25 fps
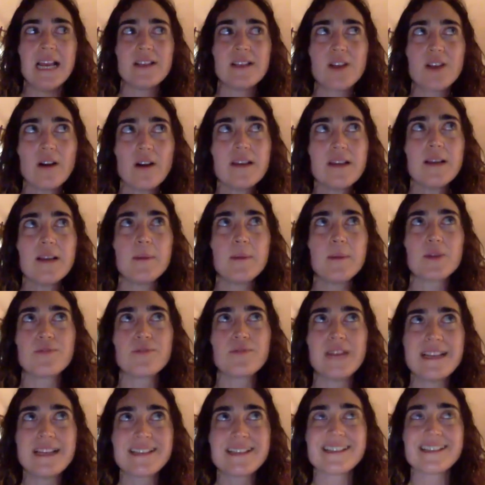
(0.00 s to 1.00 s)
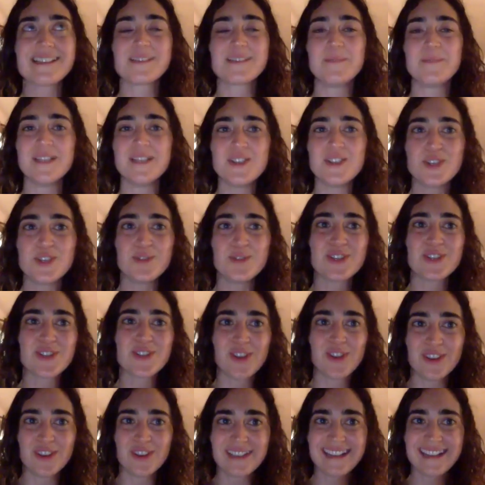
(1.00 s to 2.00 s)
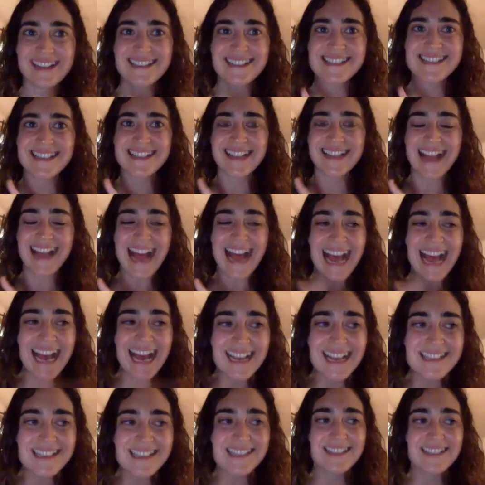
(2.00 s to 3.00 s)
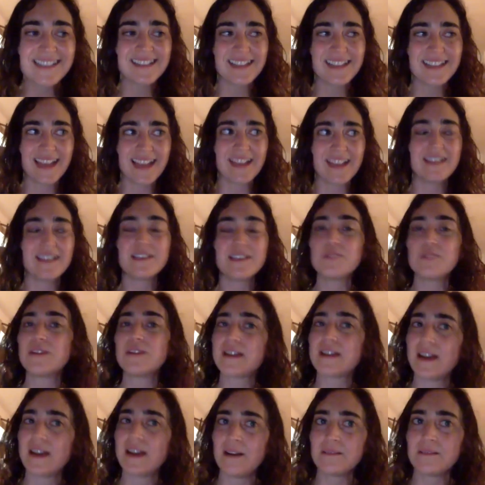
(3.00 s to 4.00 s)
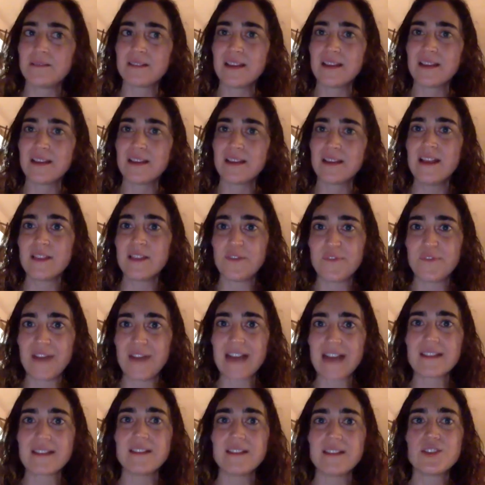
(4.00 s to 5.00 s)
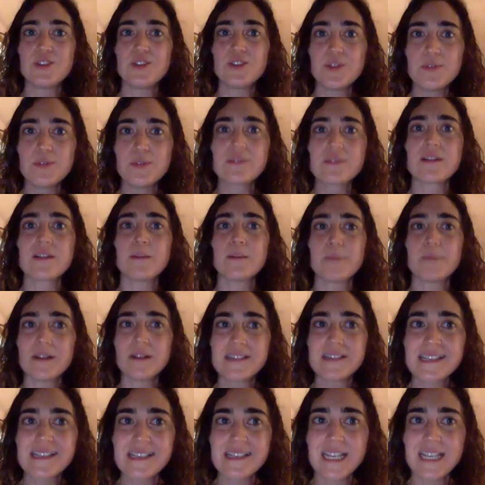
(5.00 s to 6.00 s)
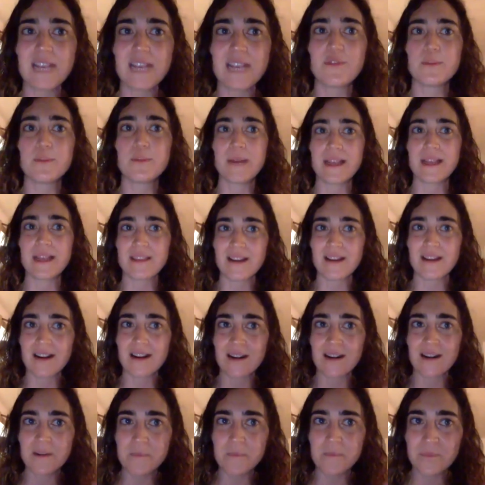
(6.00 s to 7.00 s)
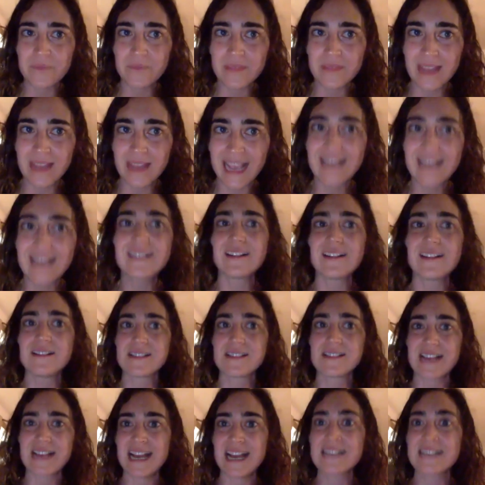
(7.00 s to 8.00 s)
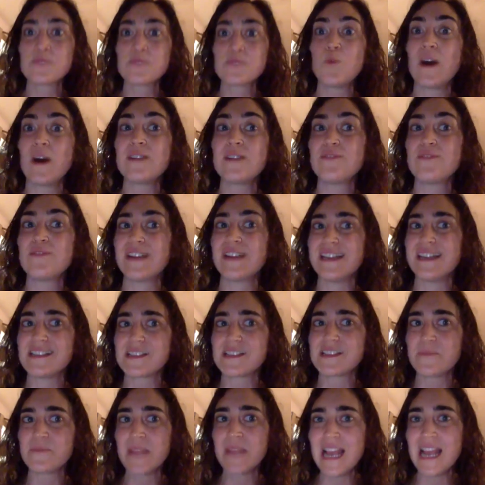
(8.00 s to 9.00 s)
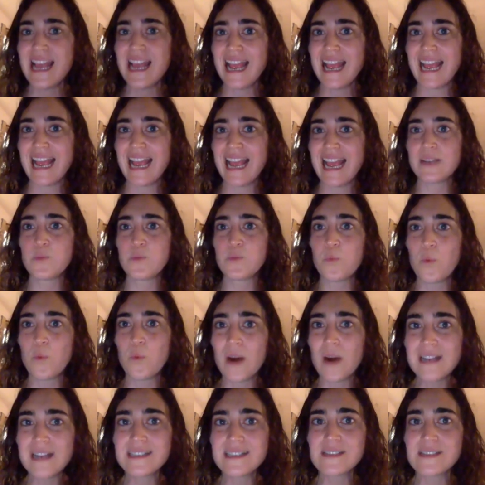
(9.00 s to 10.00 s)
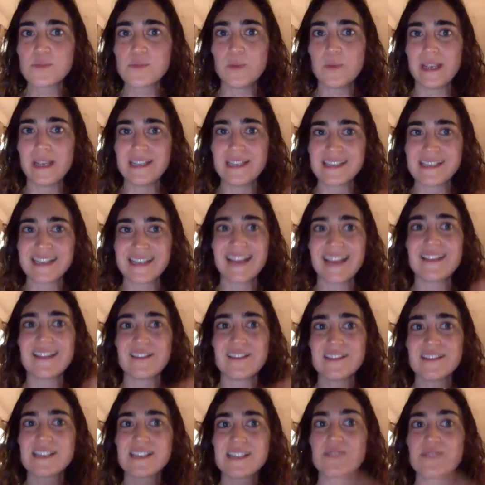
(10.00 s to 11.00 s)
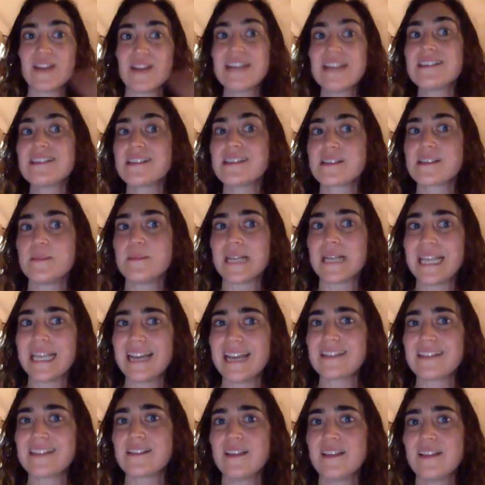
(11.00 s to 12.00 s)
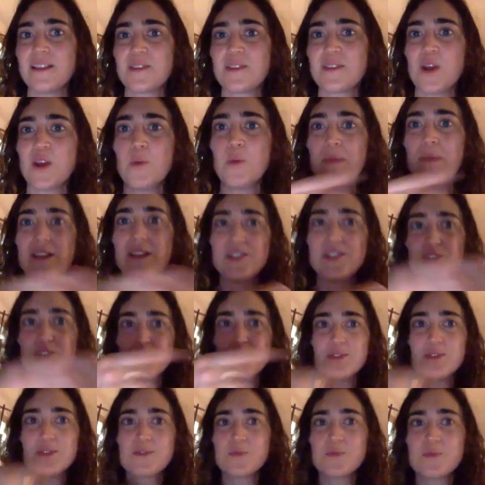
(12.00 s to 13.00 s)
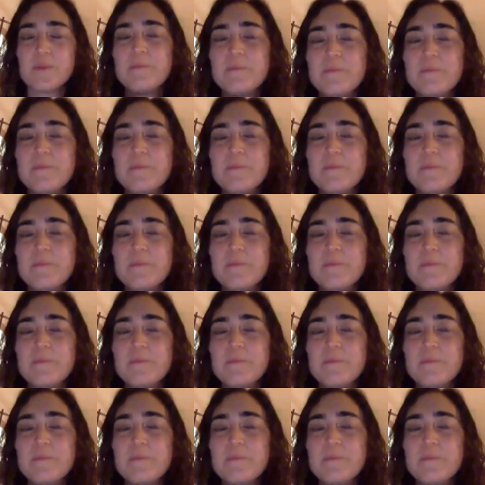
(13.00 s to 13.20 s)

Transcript: talking about racism in a Jewish context has to take into account the fact that Jews are perceived by their haters as one race. And once we say there is racism against the Ethiopian Jews, we're